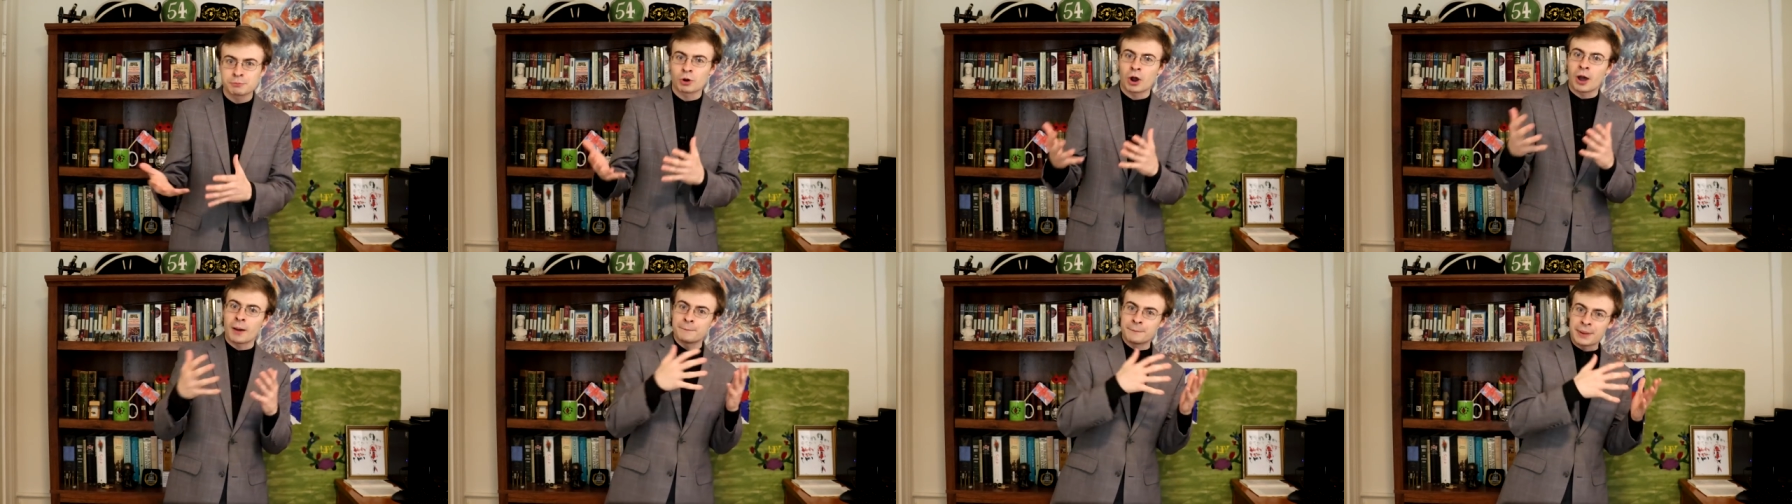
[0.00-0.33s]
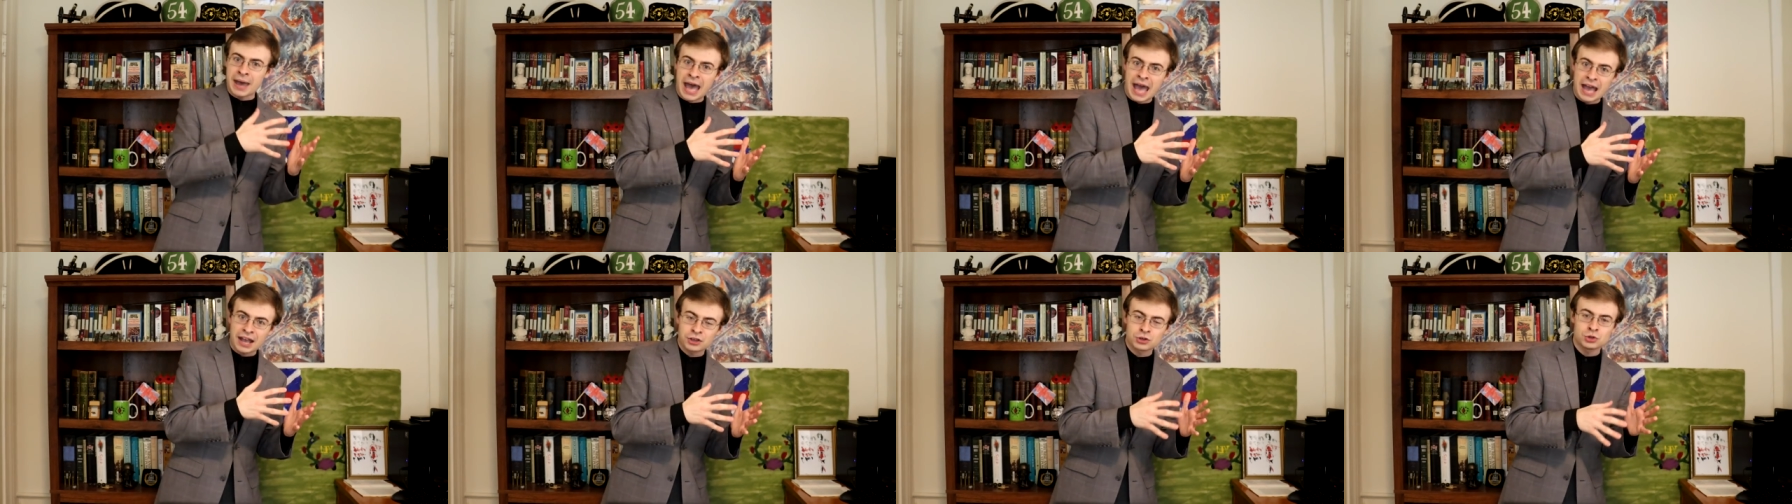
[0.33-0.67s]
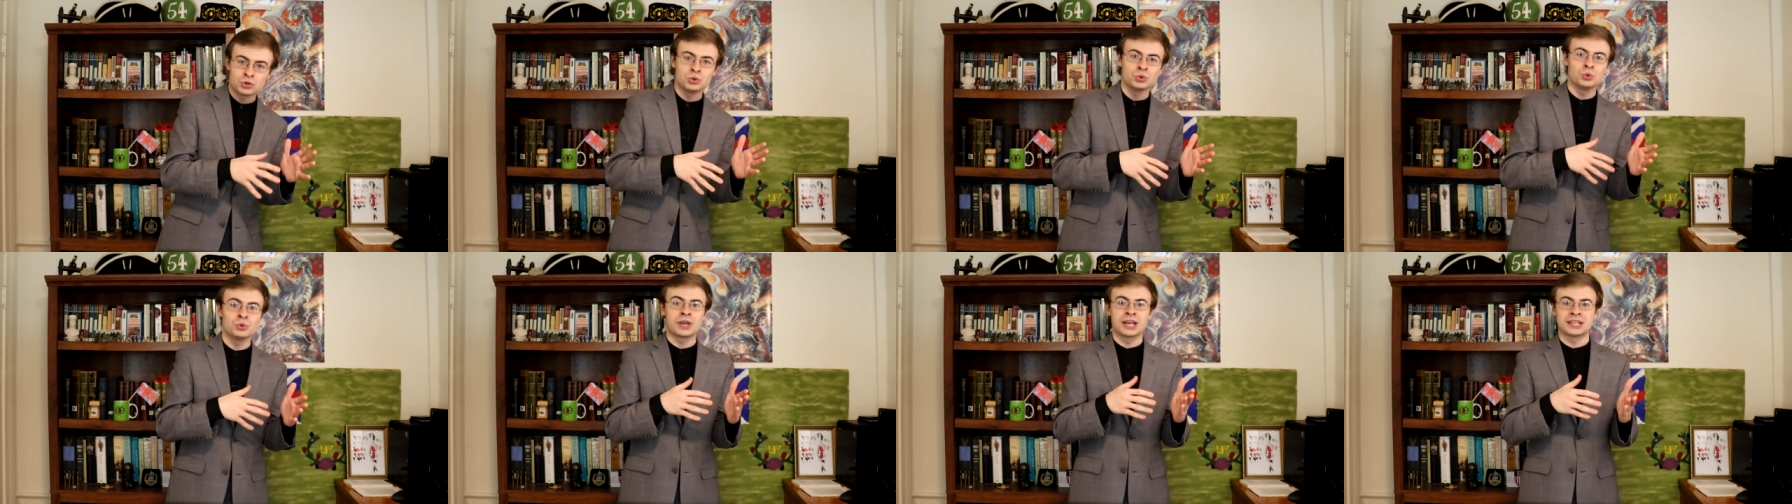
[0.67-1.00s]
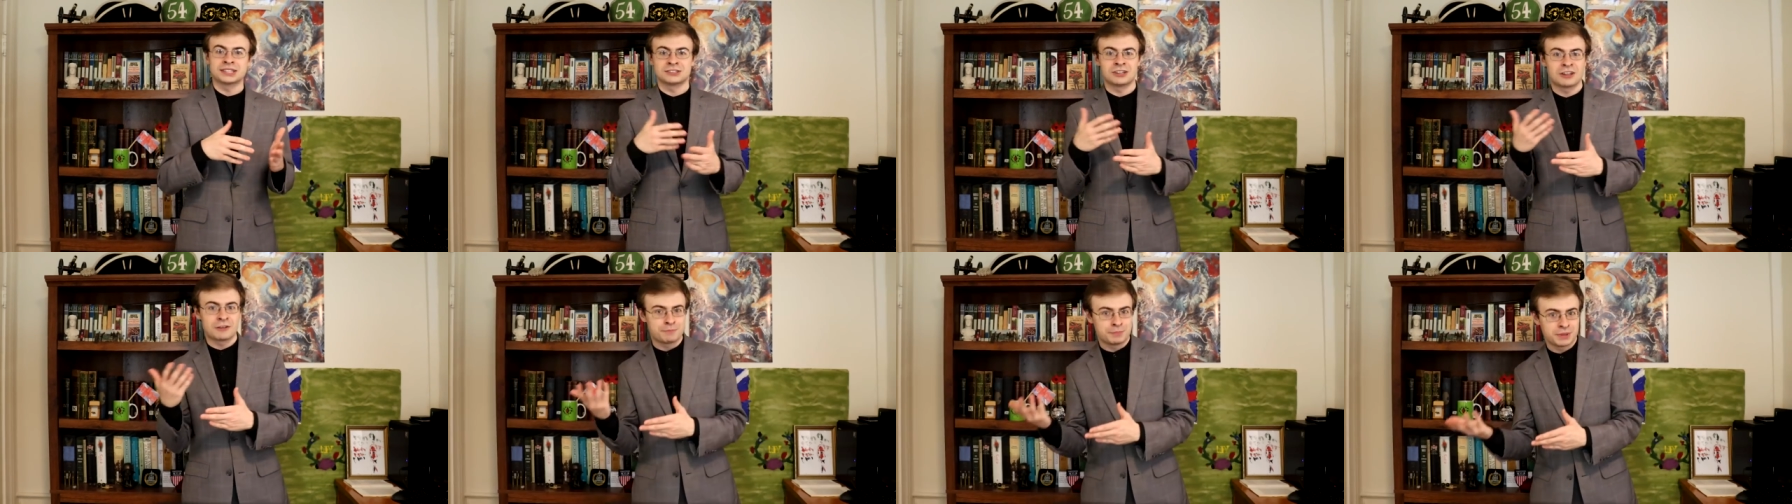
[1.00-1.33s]
brought back, who
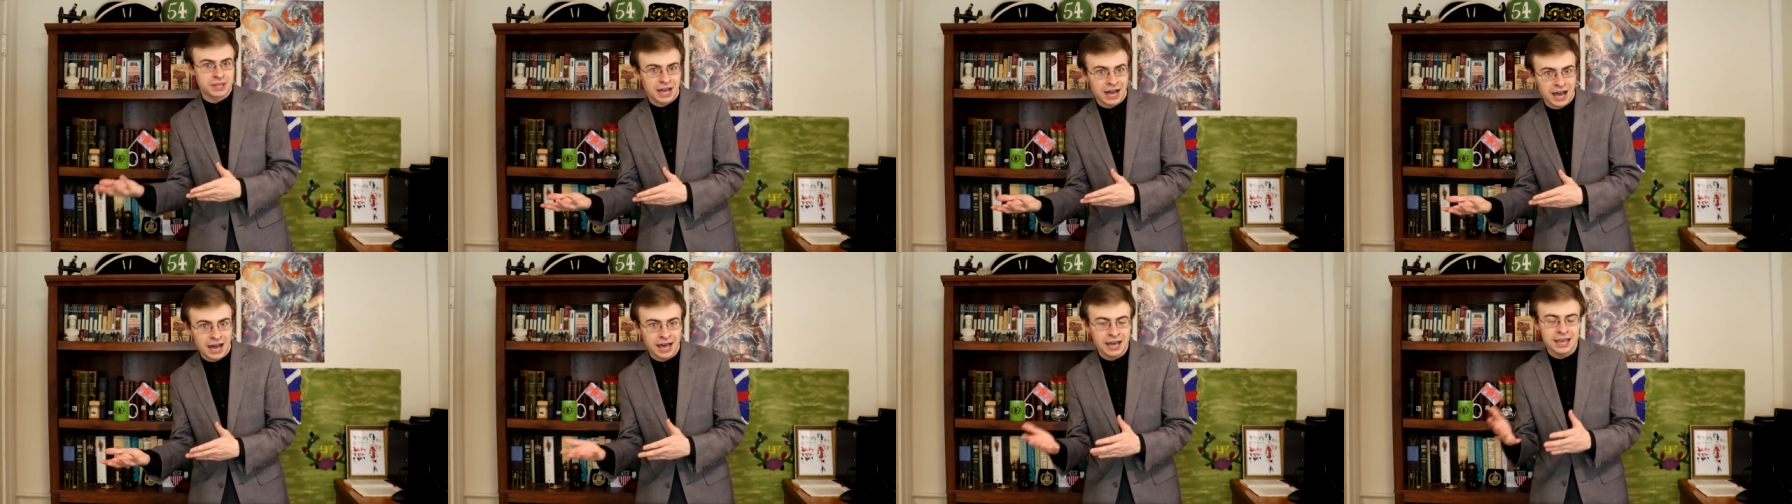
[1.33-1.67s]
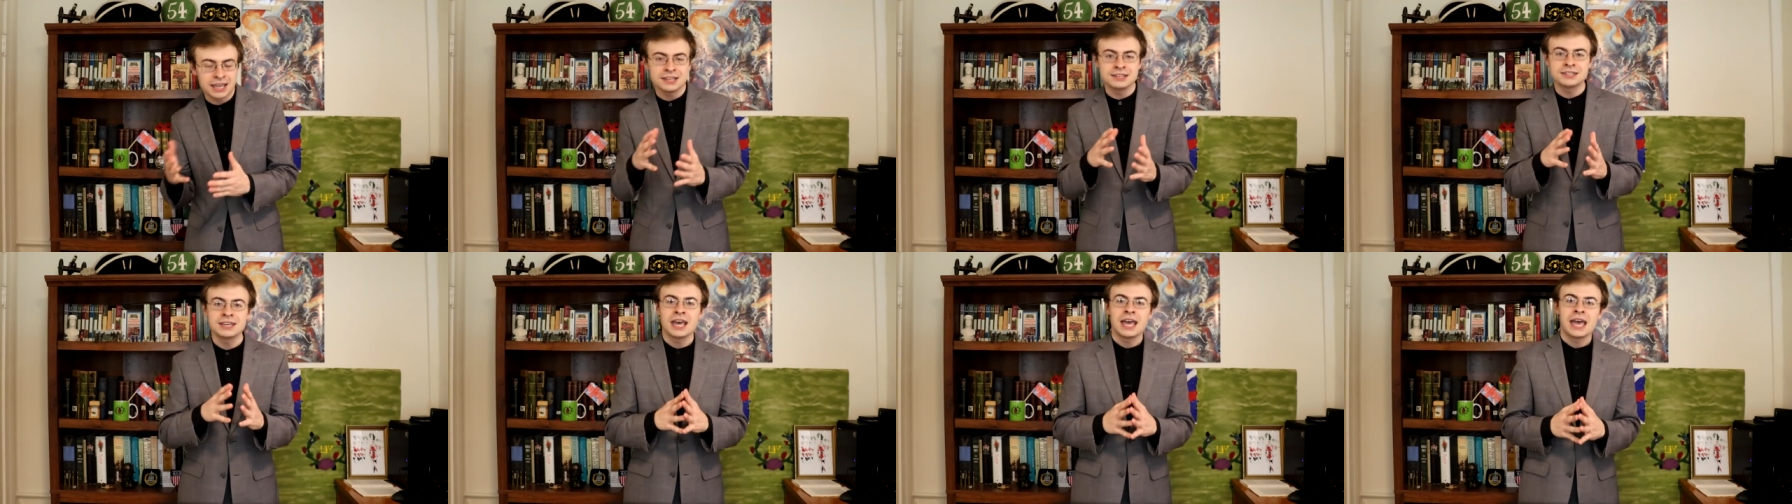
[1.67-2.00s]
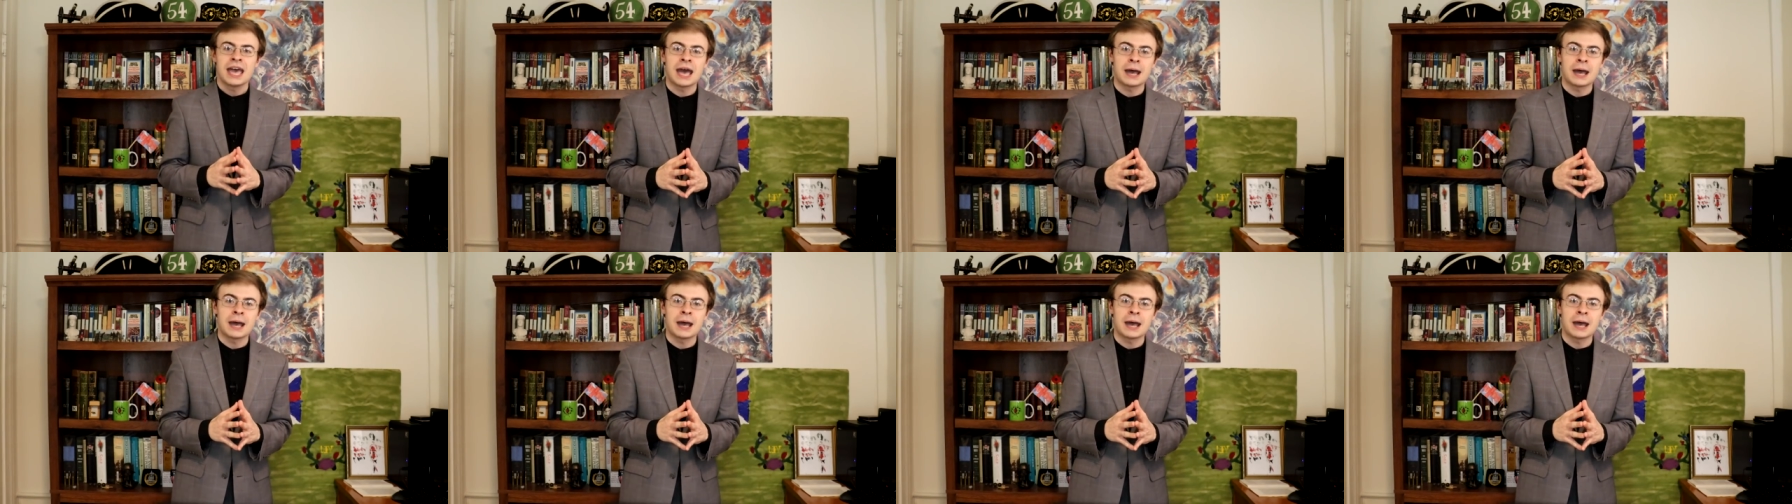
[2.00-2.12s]
gets left behind,